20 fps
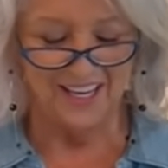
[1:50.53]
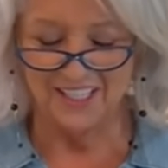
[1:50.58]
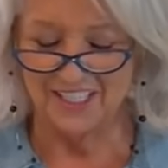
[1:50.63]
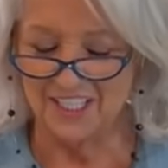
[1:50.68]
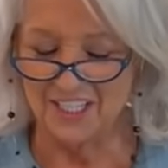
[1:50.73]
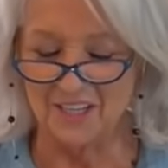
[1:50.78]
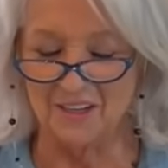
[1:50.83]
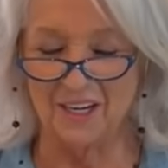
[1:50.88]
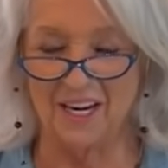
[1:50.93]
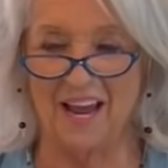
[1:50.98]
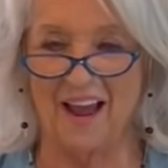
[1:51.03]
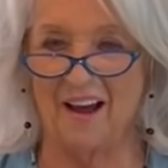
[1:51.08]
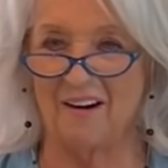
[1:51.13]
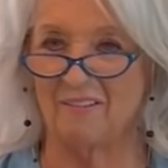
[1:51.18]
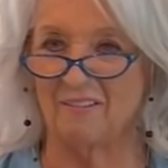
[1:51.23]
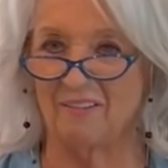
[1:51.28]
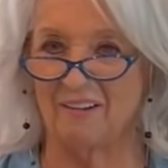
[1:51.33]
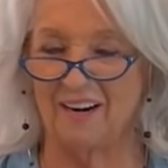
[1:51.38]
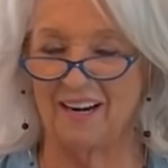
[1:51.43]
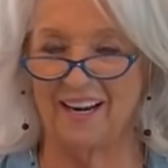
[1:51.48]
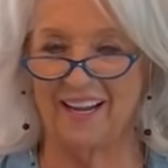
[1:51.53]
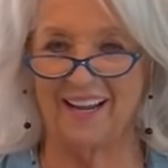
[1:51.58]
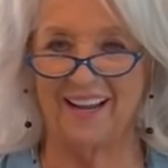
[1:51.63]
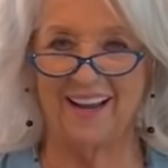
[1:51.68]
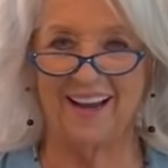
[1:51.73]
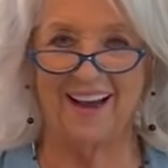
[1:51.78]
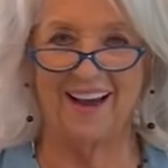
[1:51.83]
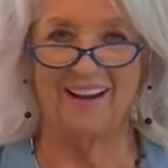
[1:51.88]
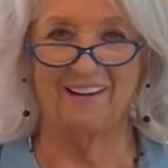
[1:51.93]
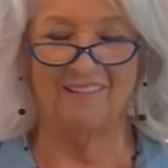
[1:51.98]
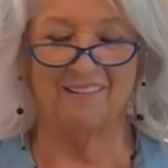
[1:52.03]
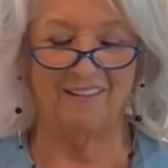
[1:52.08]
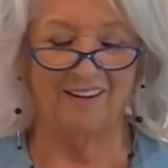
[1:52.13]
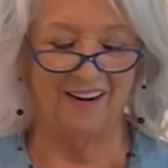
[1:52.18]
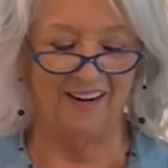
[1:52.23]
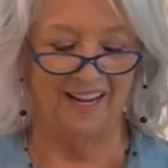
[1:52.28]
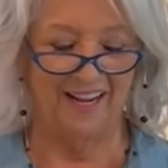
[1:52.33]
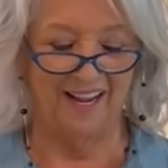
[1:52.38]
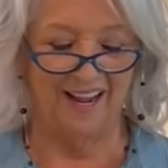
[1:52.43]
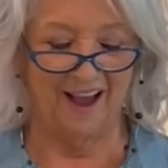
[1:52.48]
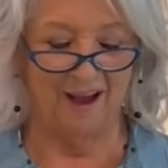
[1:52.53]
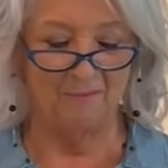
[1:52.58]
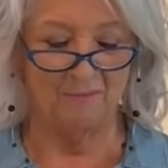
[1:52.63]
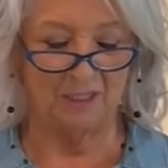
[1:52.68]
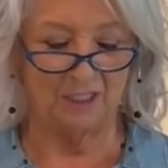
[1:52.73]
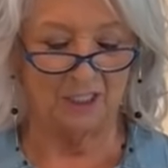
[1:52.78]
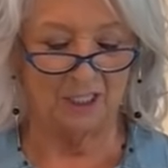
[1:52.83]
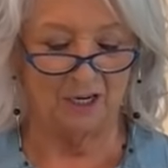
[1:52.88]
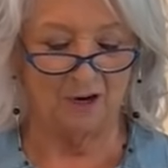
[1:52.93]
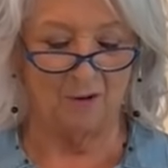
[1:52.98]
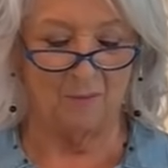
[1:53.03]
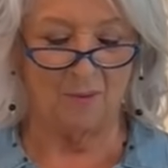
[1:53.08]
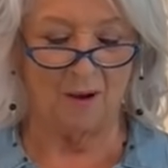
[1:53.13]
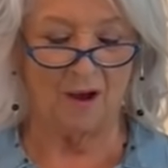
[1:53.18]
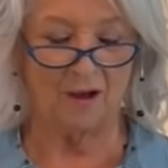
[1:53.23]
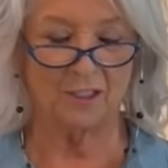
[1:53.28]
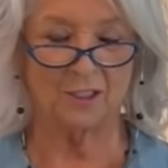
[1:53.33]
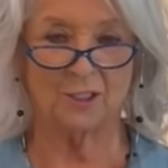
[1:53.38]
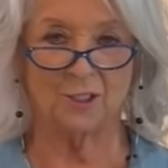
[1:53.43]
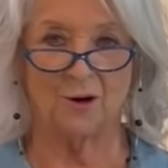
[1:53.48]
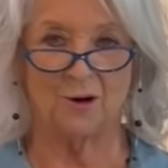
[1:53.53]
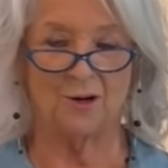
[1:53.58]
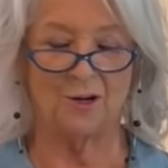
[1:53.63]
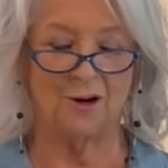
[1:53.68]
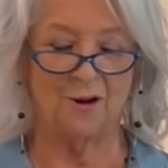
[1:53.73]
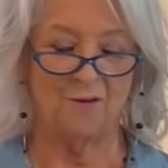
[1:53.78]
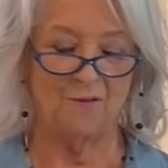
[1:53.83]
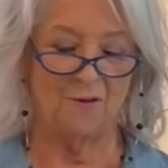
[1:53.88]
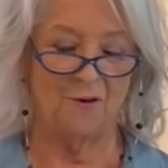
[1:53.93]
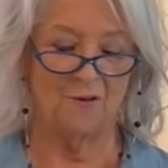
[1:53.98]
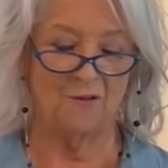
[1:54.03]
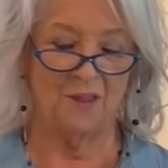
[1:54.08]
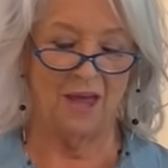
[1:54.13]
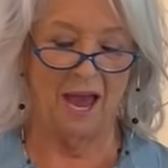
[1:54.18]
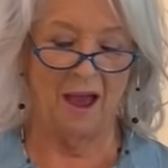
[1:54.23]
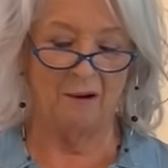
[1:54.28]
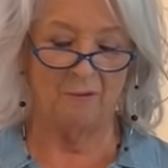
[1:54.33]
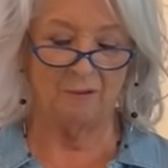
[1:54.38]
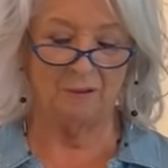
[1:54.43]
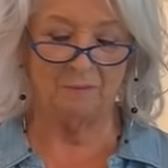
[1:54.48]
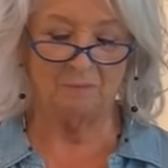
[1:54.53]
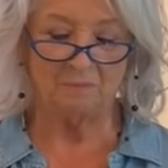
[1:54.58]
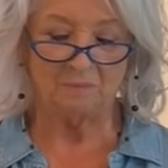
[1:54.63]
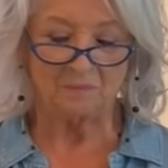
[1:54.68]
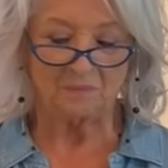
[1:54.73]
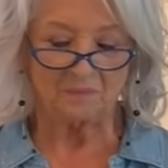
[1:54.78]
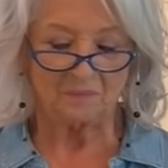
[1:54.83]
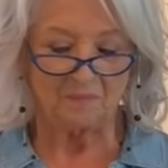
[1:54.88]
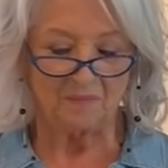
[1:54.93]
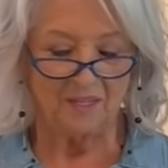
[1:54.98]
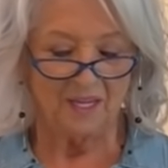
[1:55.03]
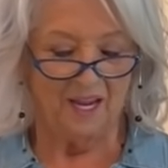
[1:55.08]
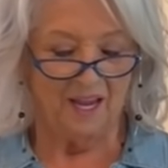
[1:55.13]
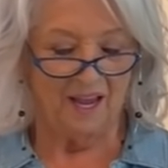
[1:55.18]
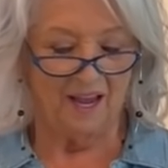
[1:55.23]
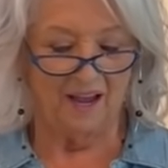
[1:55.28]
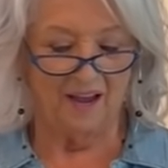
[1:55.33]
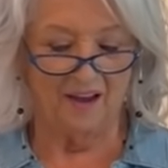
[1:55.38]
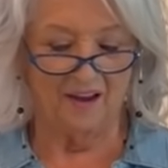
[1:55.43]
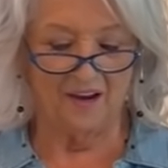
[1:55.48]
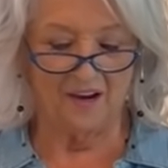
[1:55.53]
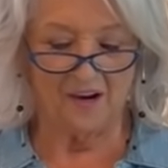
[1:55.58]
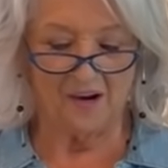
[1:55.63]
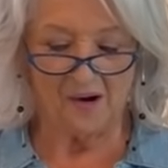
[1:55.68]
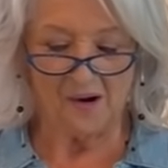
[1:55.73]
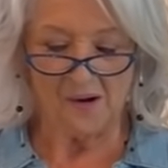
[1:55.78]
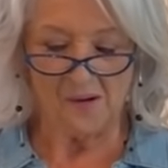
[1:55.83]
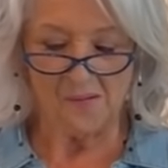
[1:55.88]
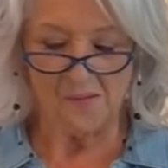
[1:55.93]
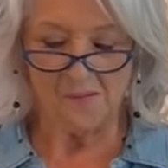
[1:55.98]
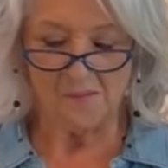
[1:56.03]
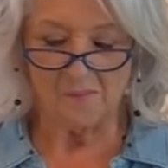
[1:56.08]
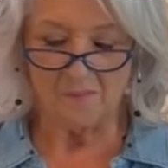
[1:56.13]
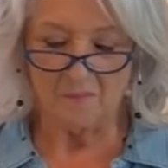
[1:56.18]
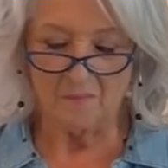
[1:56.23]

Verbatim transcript: Julie, I really, I really got my tickle box turned over on that one. Uh...